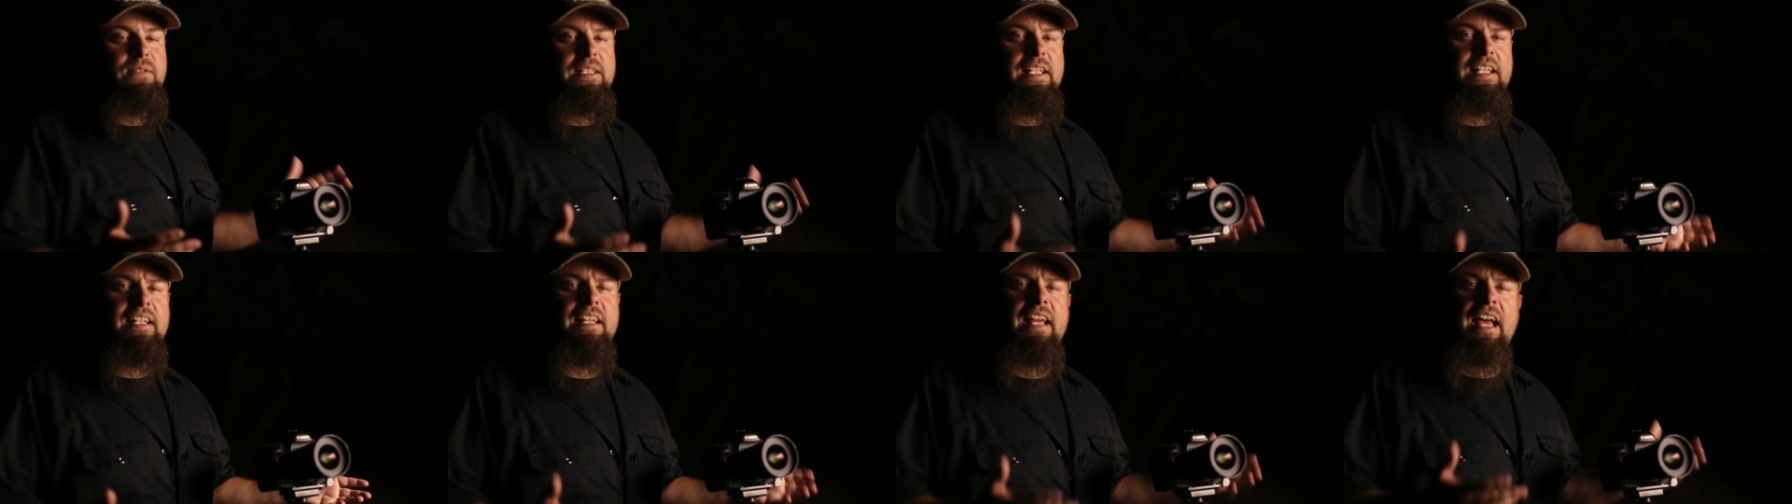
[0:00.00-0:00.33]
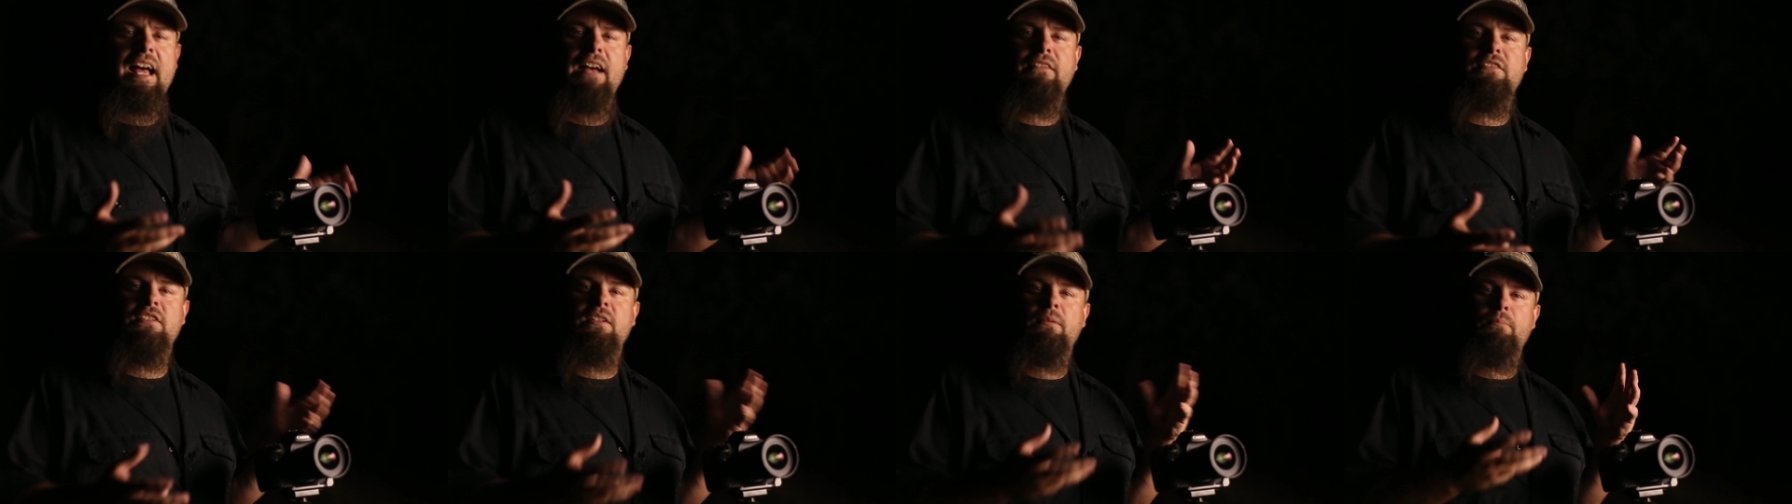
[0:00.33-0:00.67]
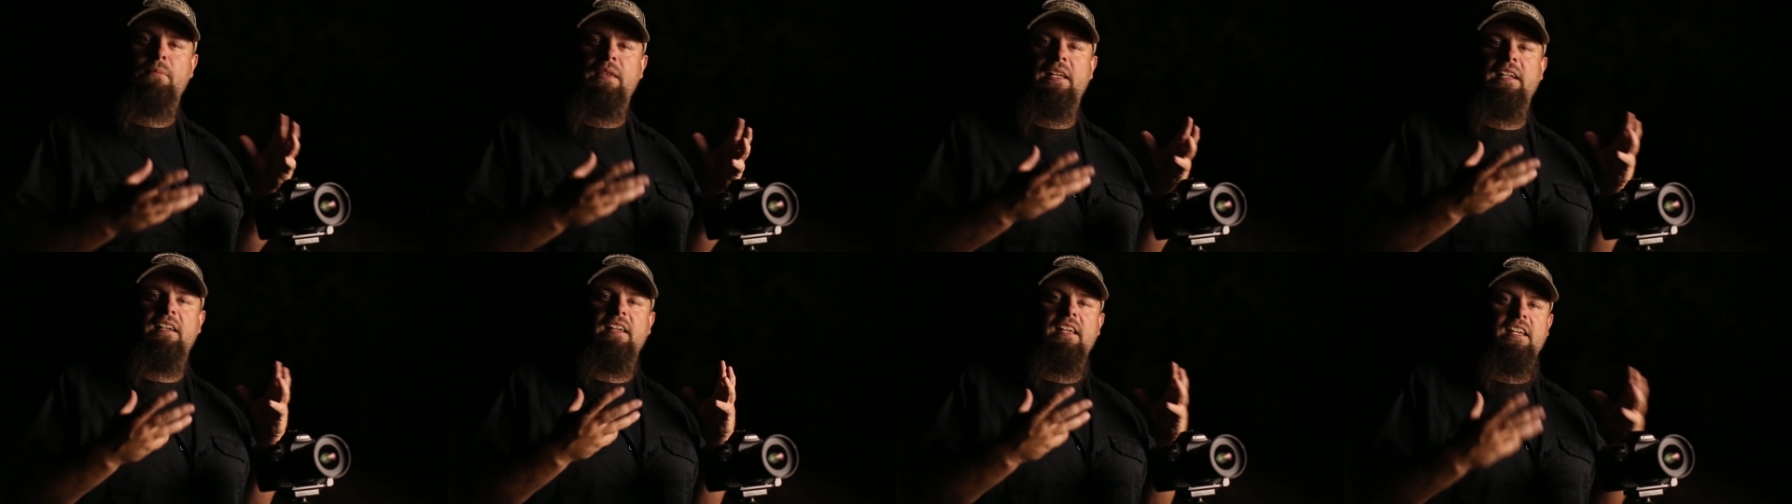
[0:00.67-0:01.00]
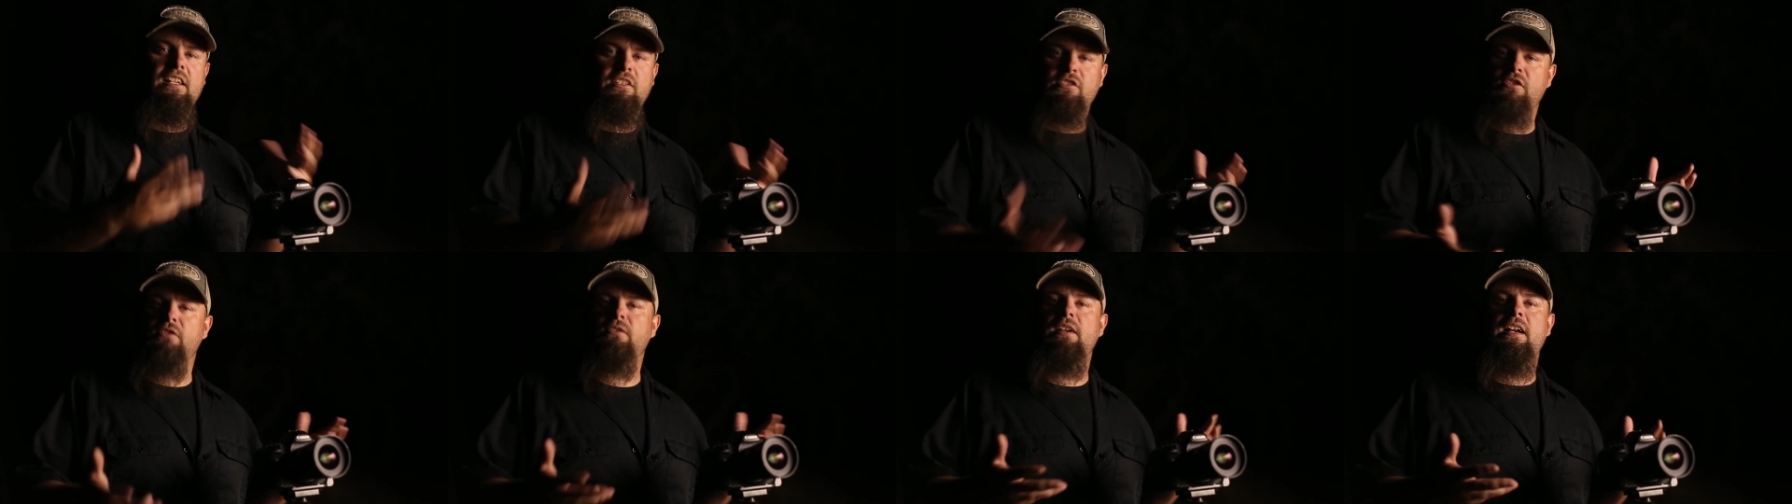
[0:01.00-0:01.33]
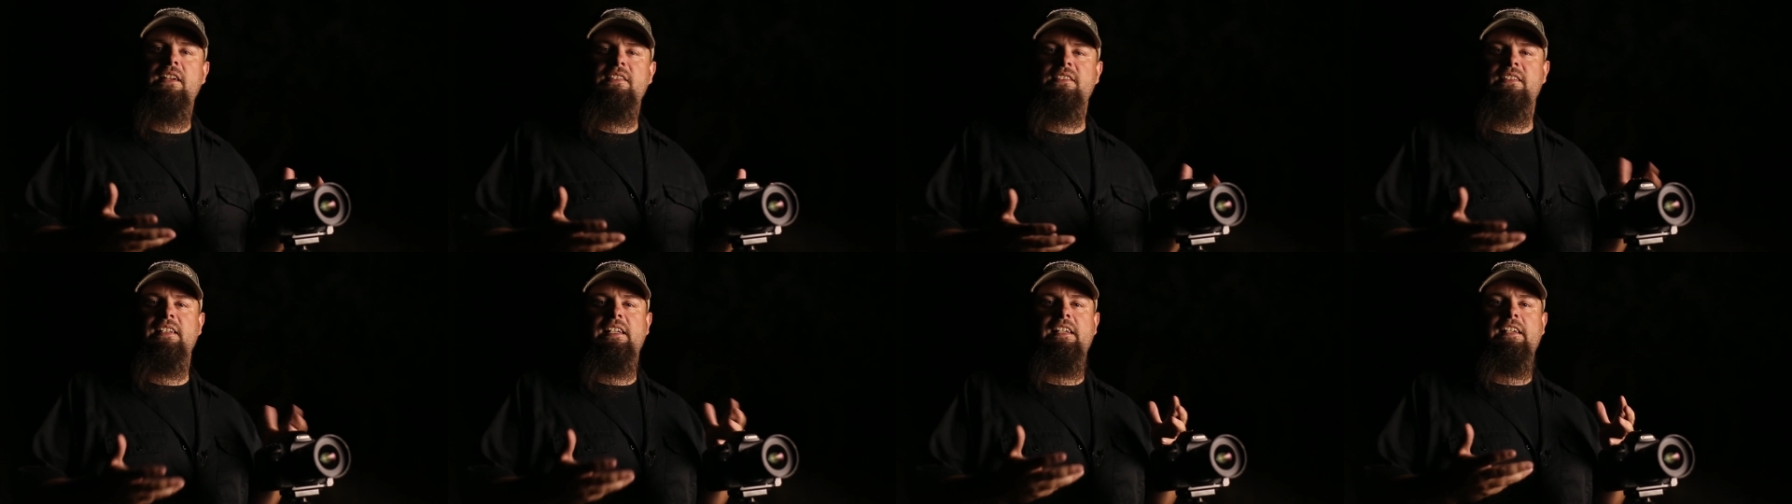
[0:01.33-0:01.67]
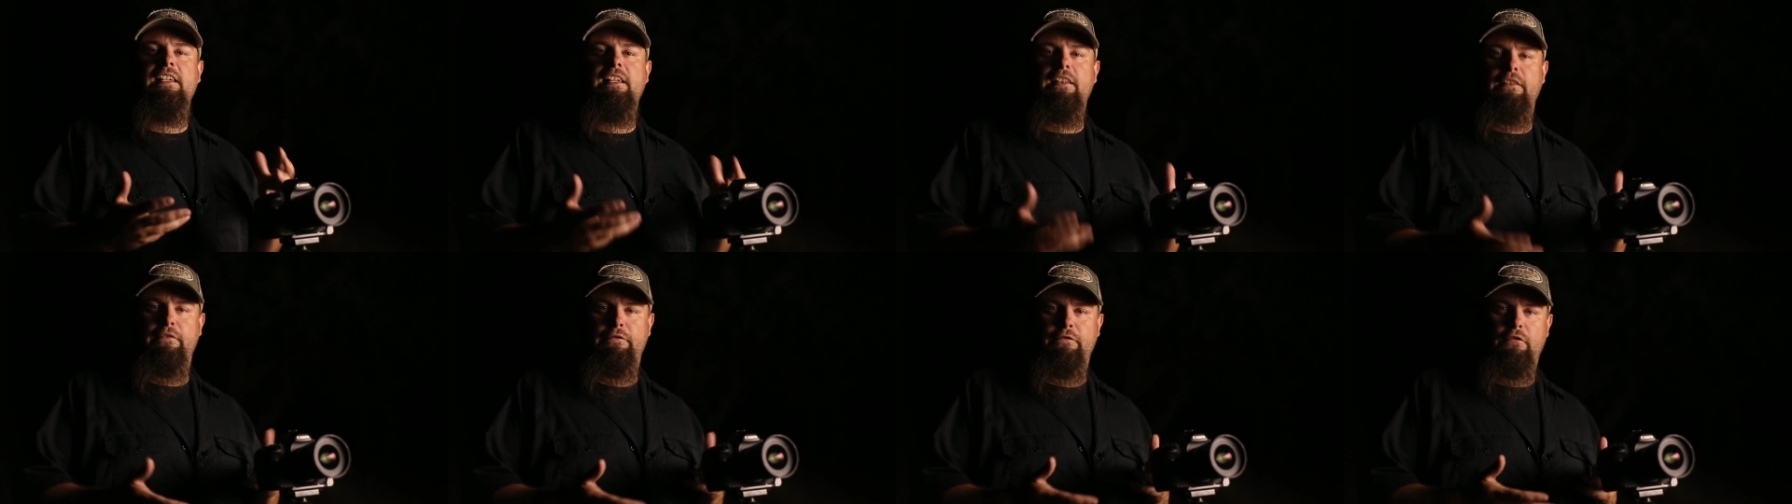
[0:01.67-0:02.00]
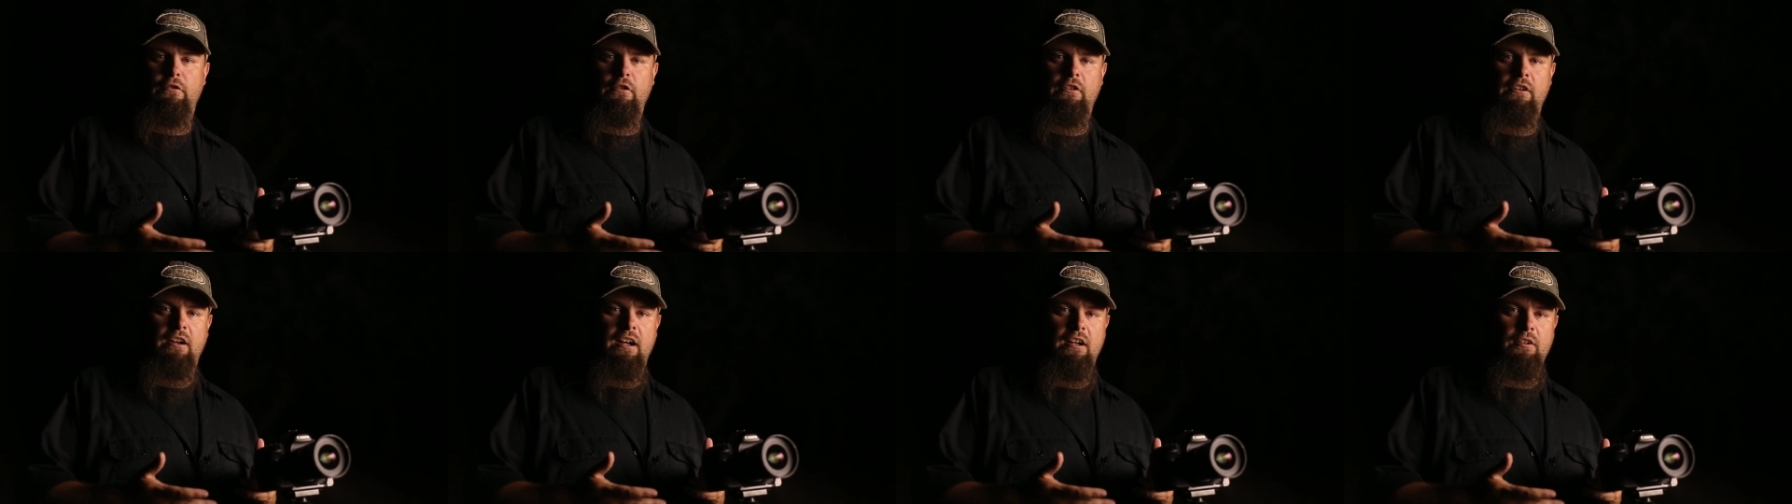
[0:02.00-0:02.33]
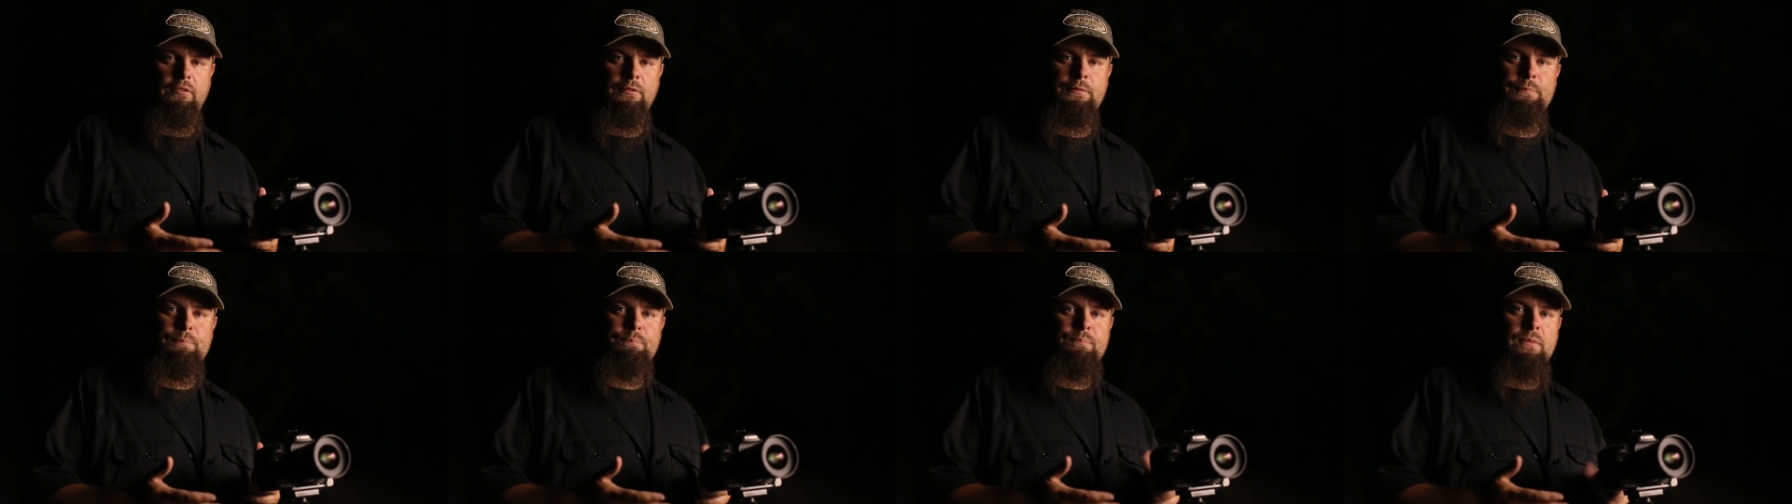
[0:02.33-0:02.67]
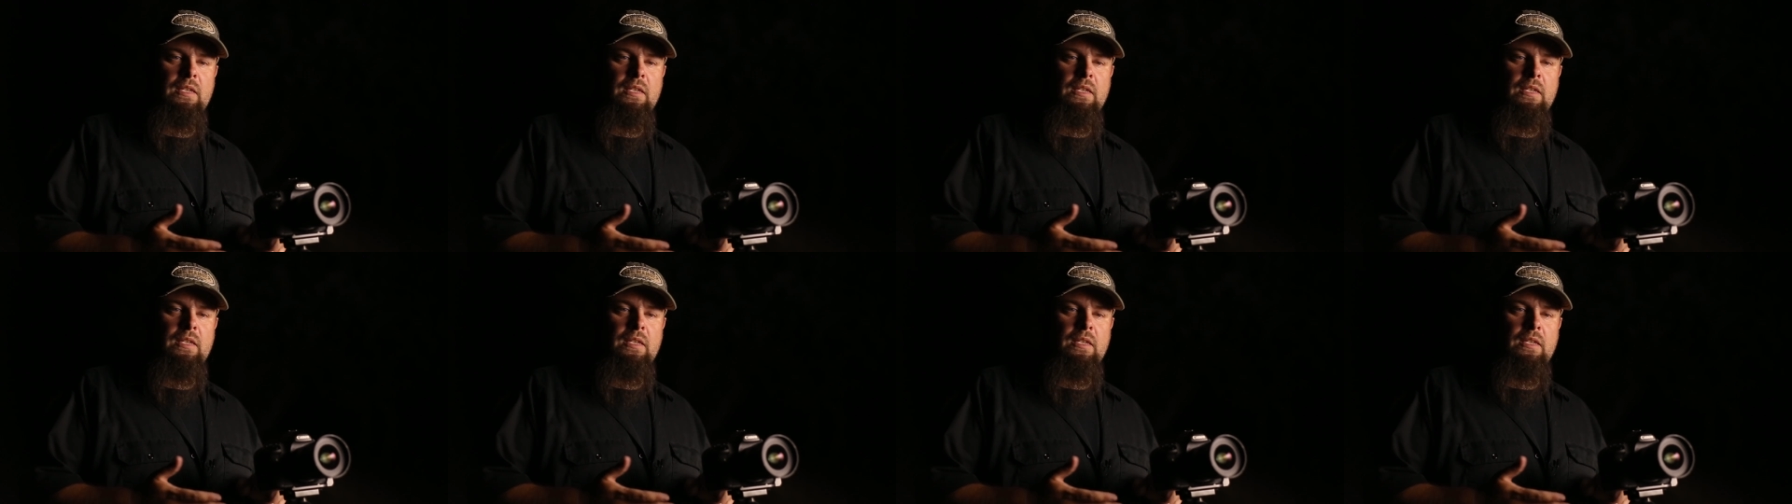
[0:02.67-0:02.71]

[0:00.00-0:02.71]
we need to have something interesting in the foreground.